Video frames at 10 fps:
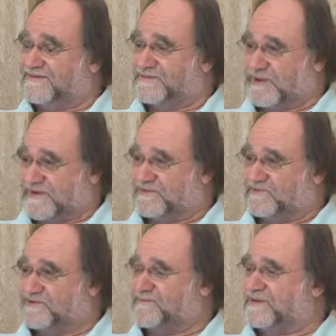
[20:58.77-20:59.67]
So we had
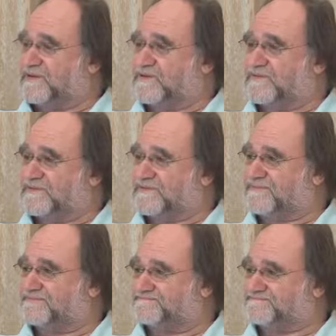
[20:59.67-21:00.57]
three
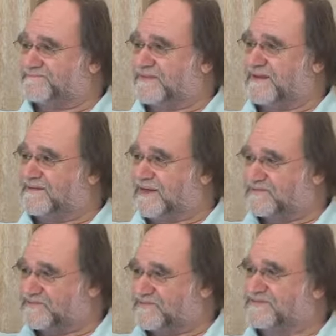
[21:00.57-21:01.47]
peacocks. And
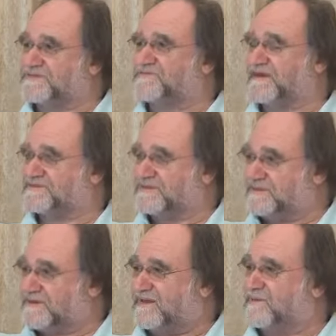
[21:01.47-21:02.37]
out of this,
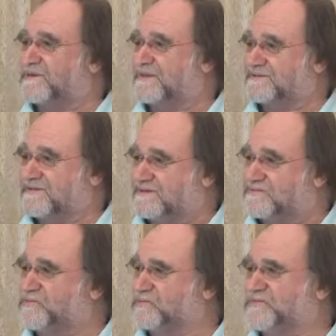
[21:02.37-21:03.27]
gradually now, we're
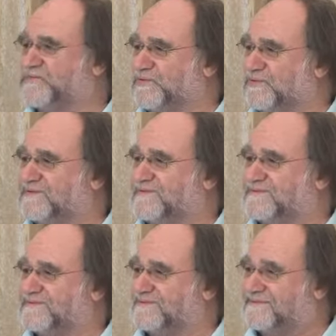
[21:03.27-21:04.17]
getting
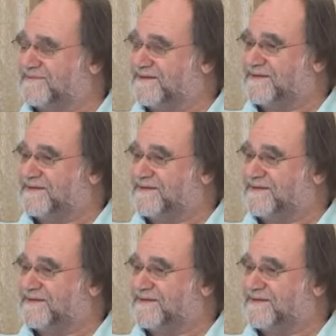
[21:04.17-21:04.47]
tortoises and